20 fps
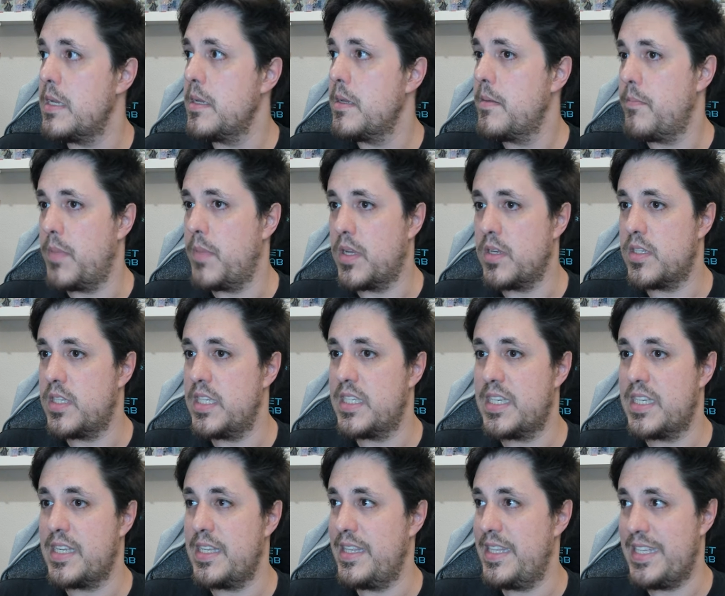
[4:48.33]
because
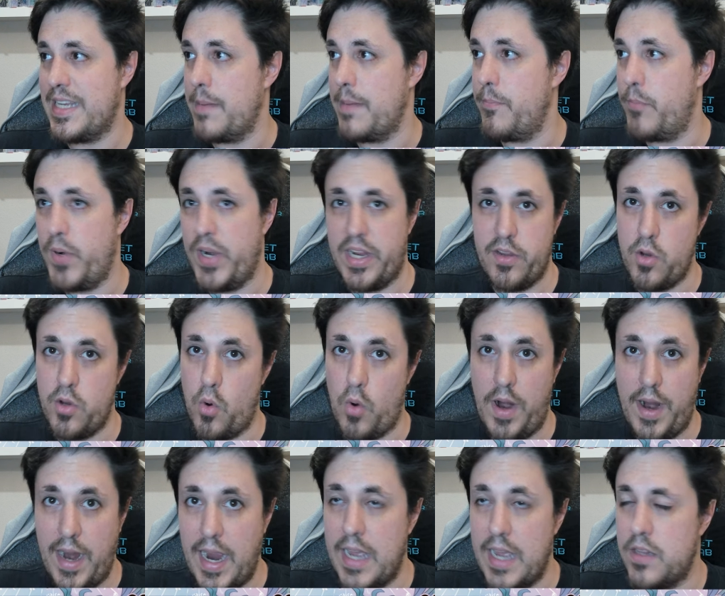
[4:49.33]
this can break your
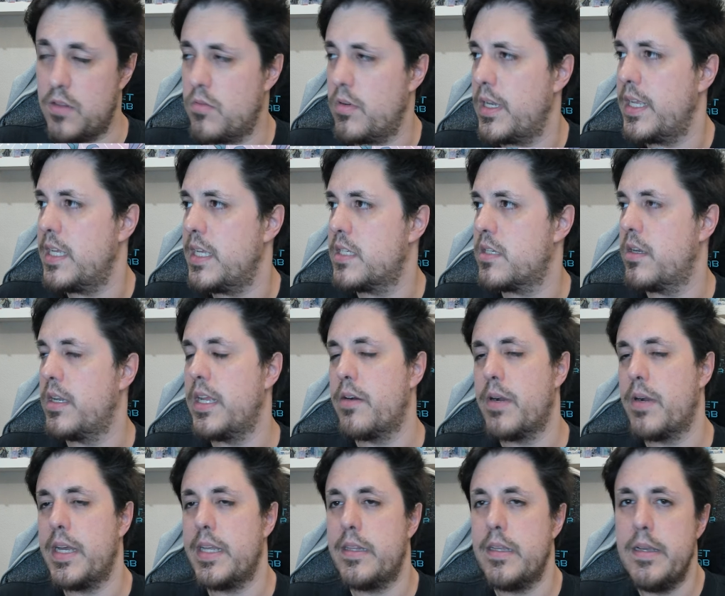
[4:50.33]
hand really easily,
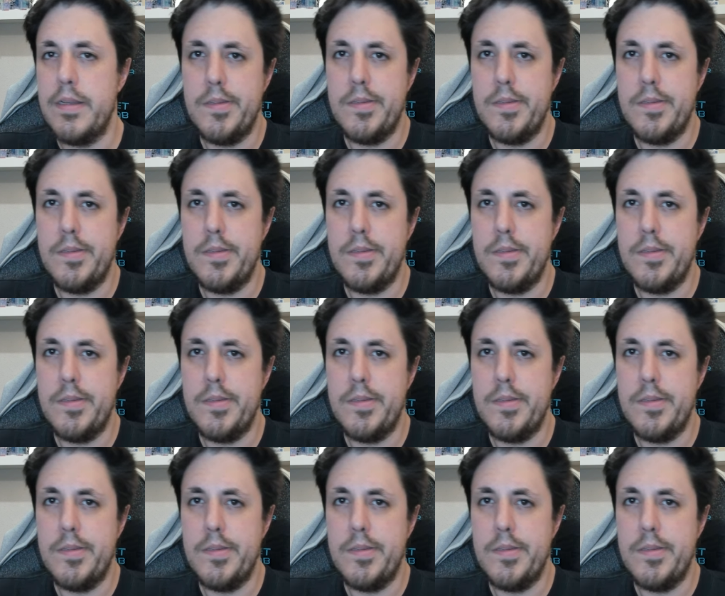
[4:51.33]
right?